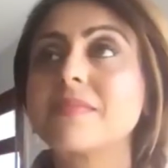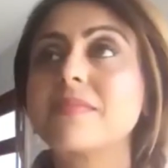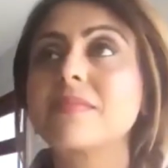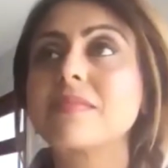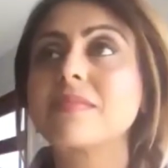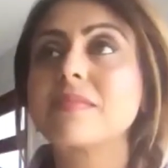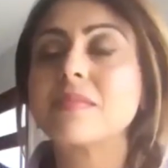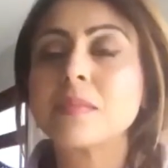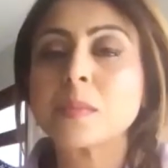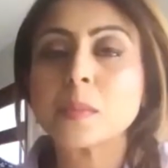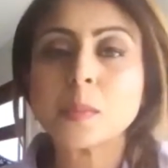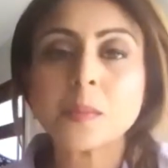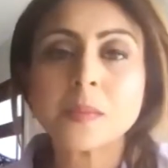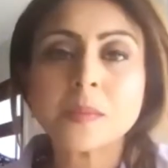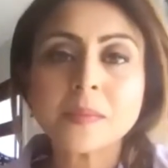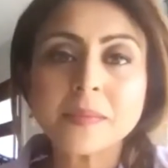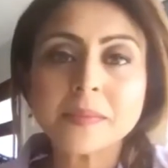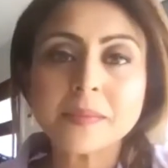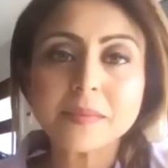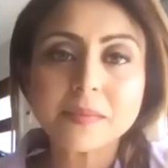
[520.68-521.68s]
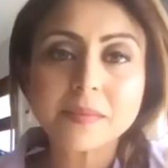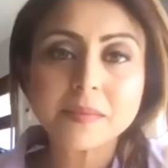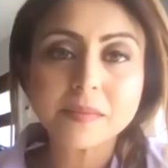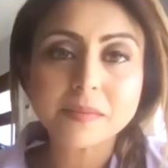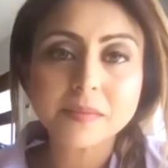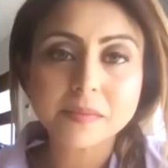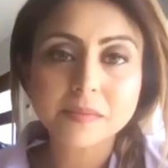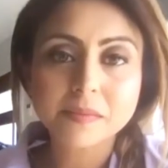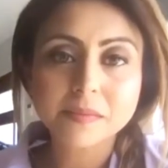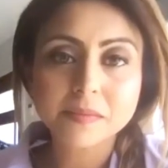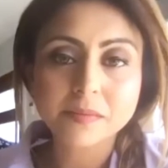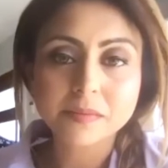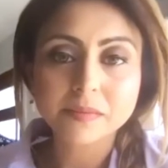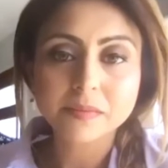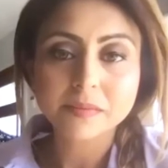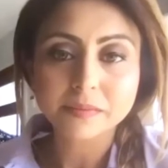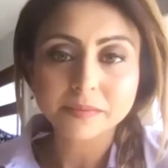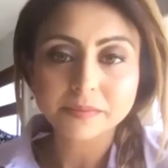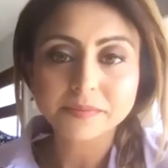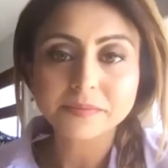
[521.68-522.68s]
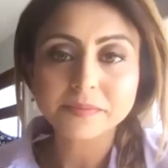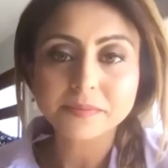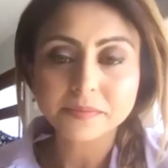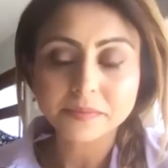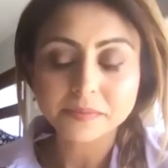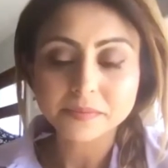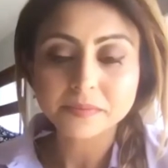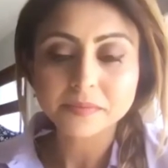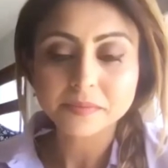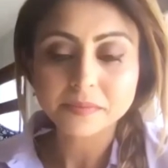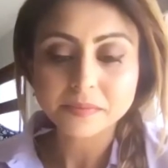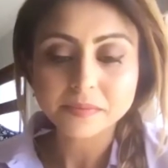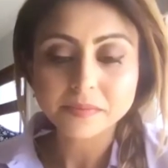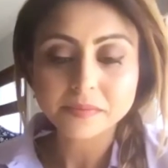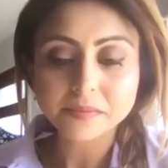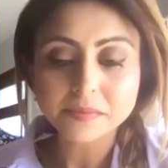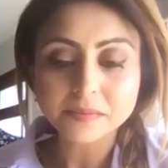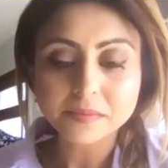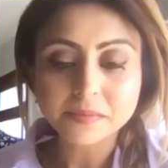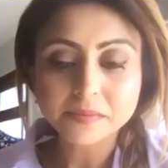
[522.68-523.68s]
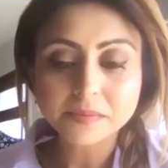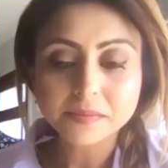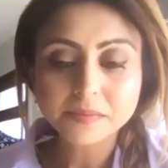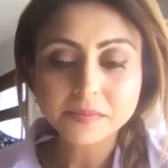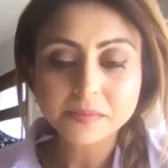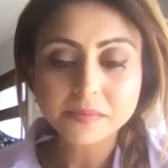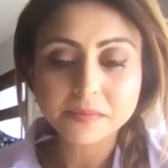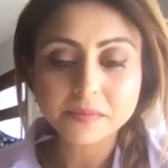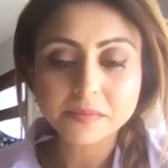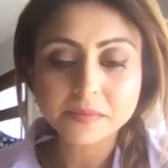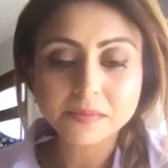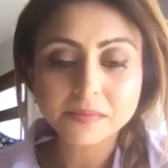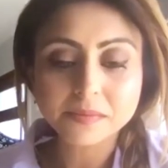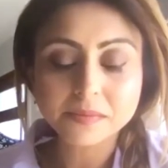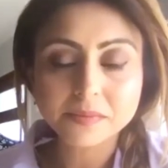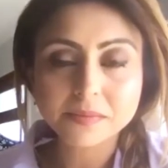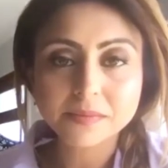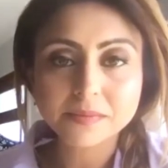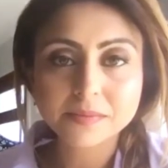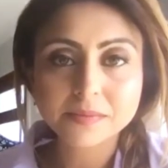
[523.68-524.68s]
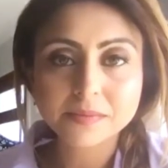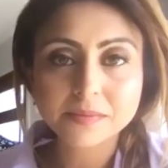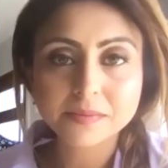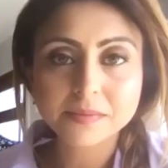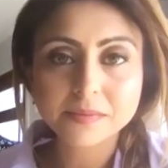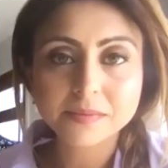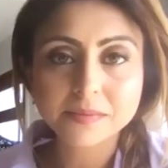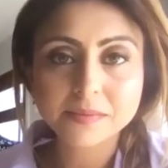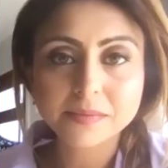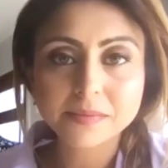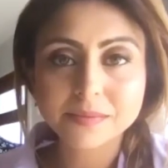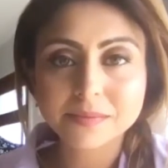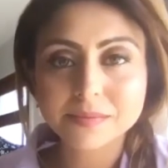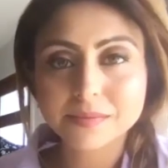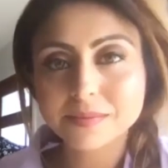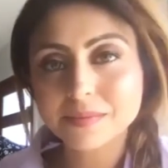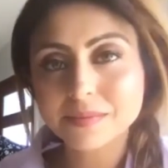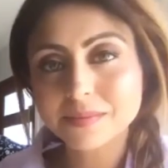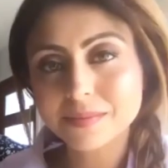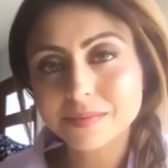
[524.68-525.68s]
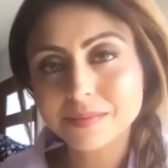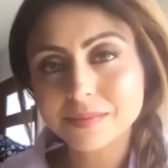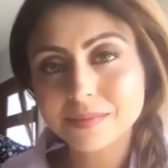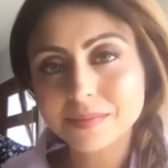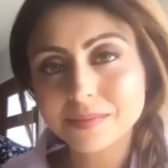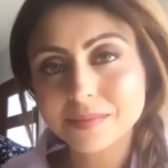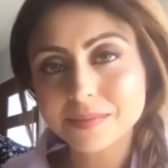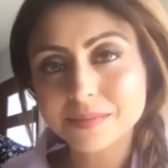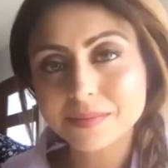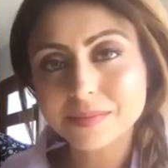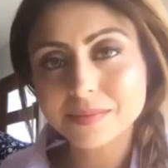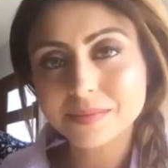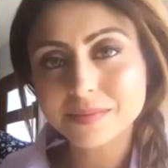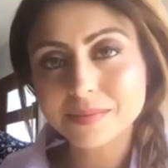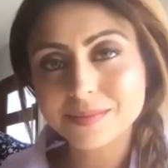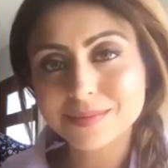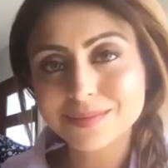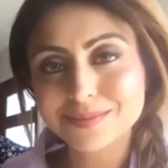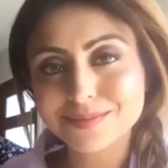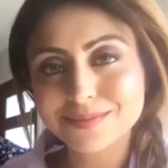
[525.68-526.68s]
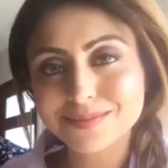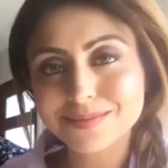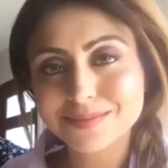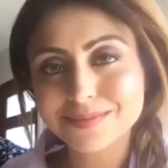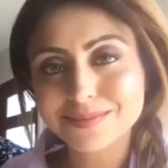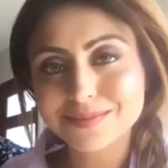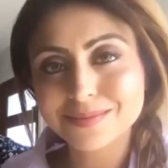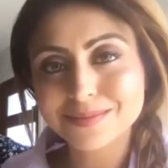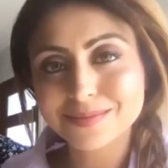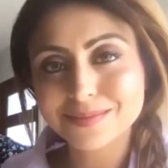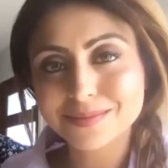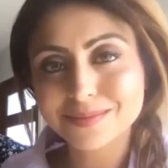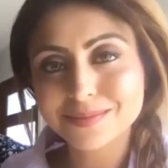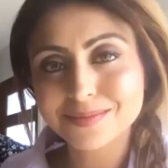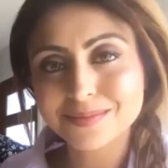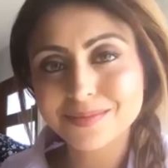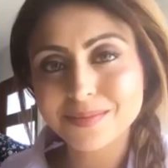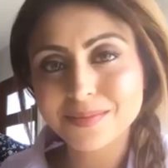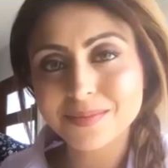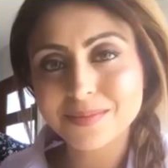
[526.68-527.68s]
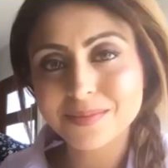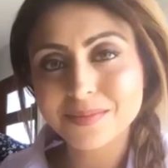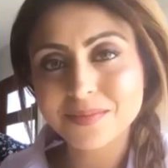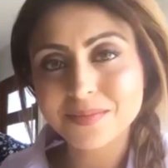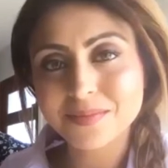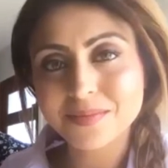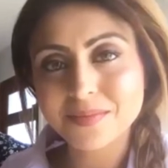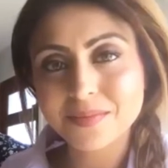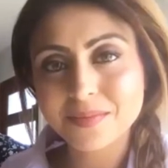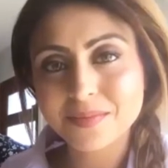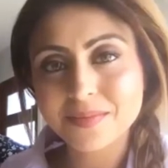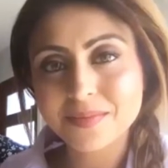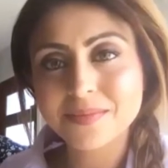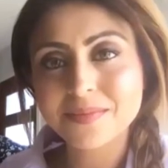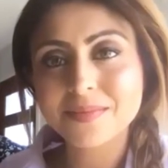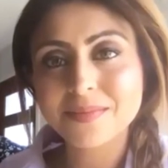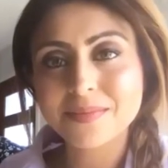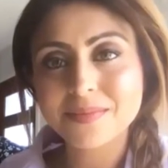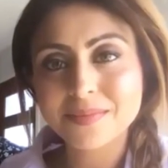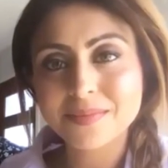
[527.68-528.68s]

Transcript: (silent)